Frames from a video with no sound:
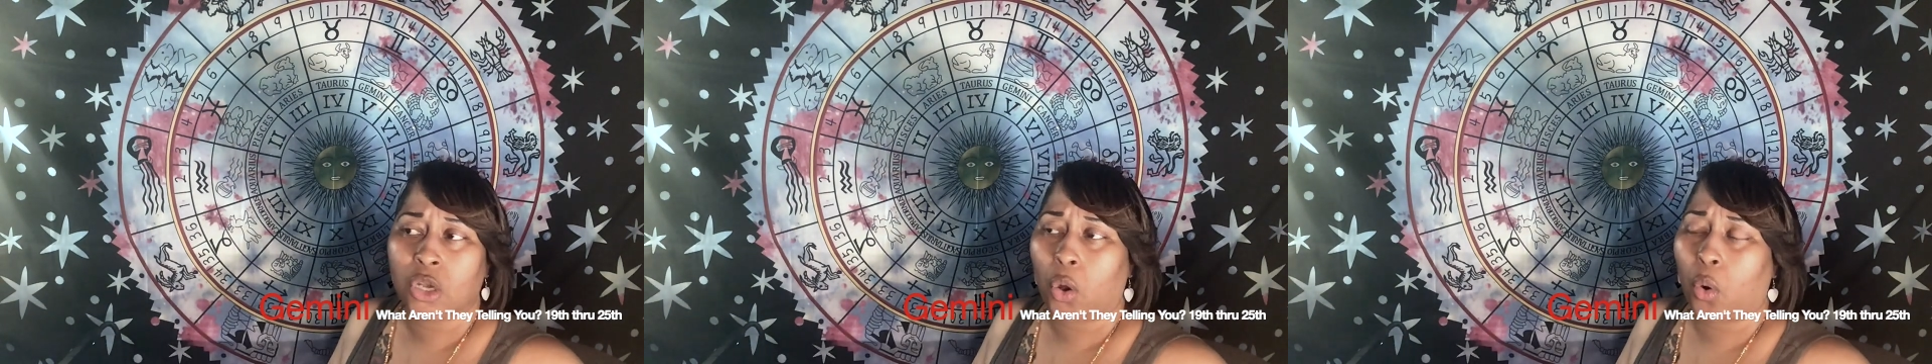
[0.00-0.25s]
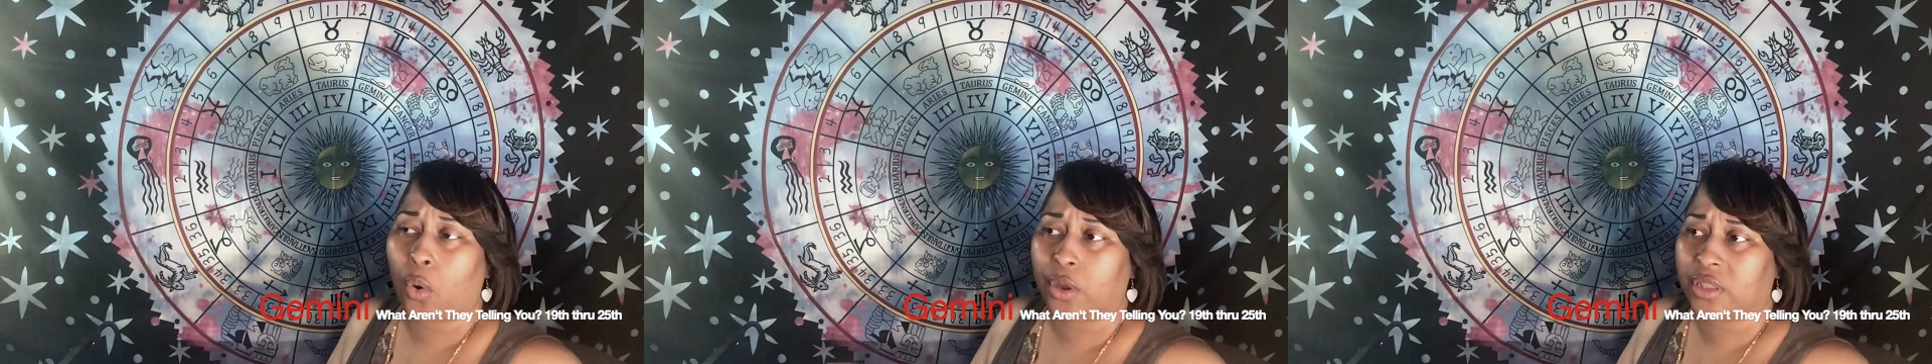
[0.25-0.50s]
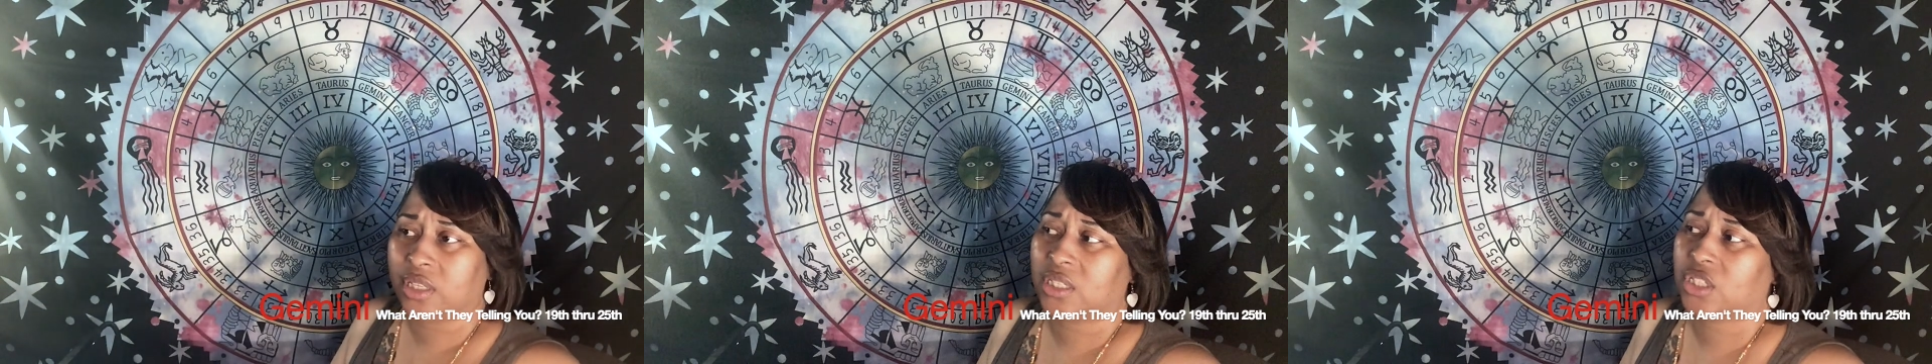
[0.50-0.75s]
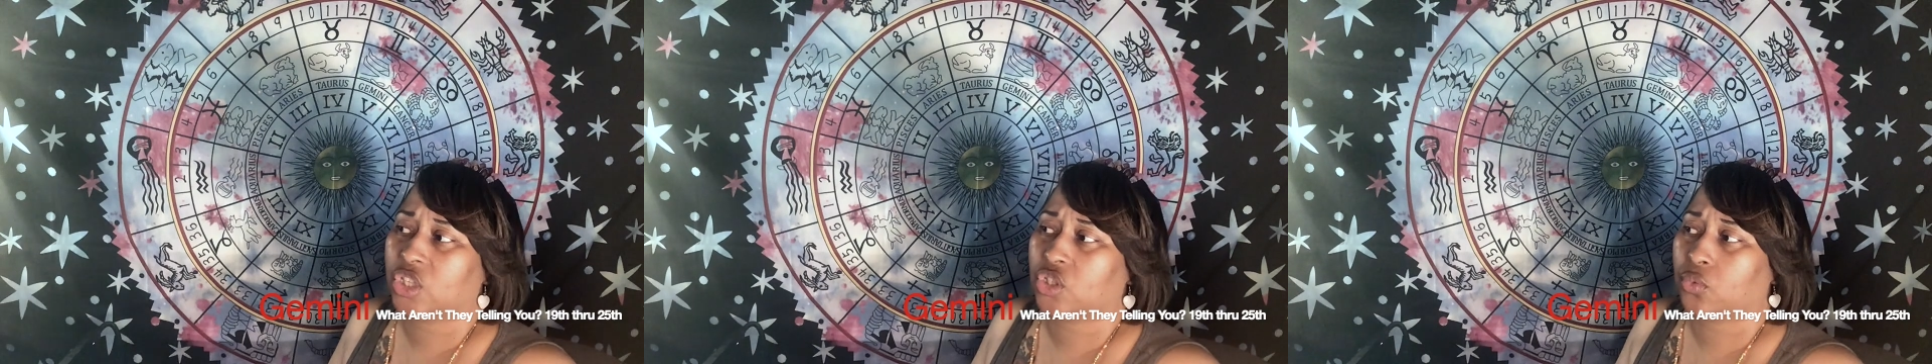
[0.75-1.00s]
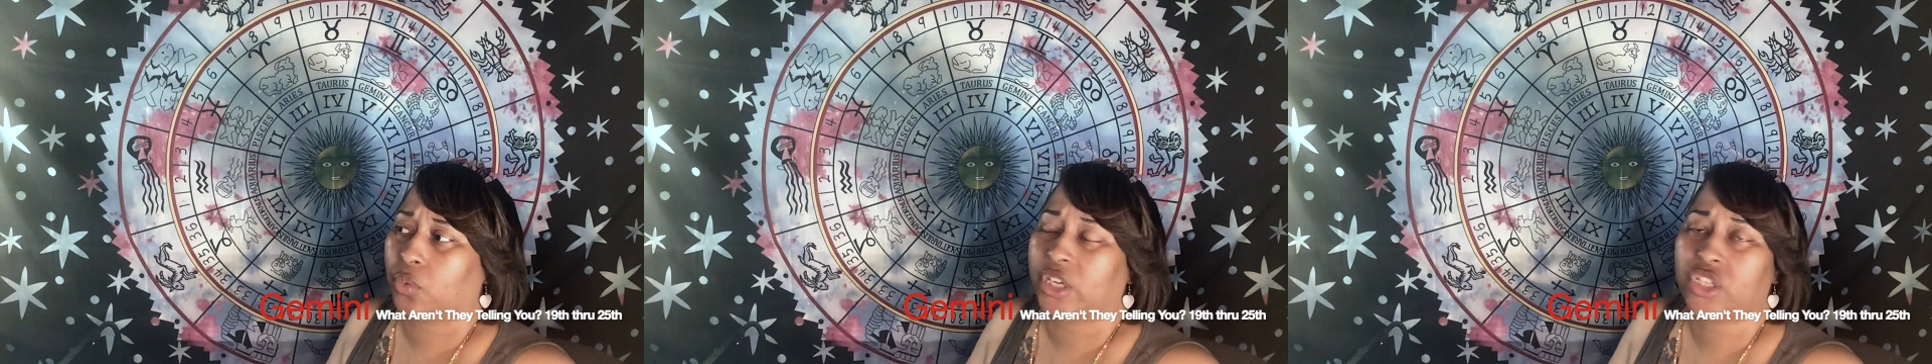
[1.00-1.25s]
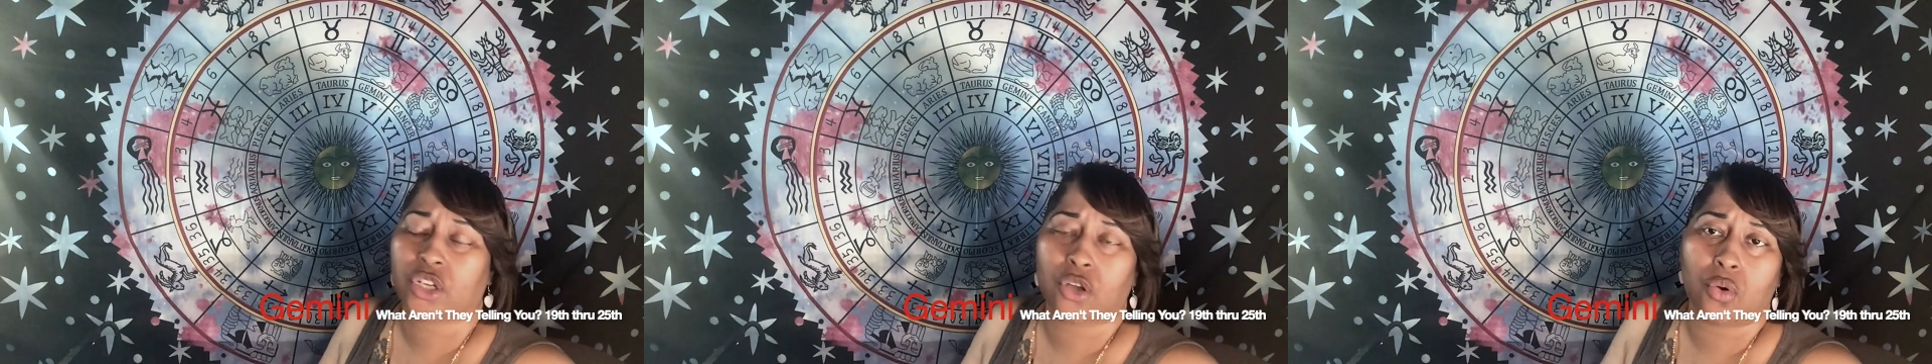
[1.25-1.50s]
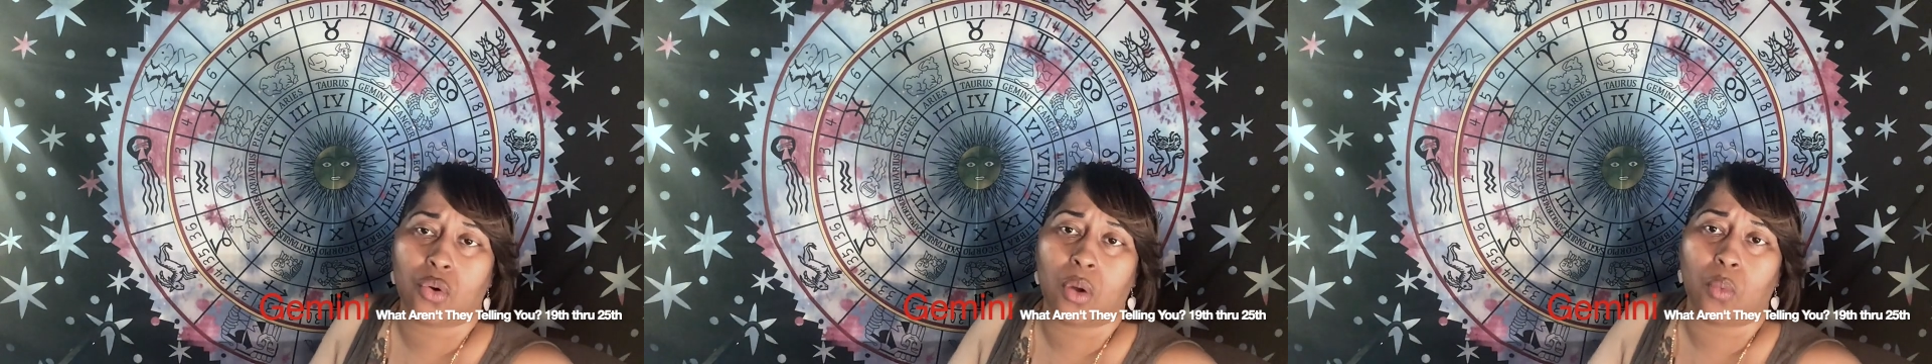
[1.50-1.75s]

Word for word: or this situation going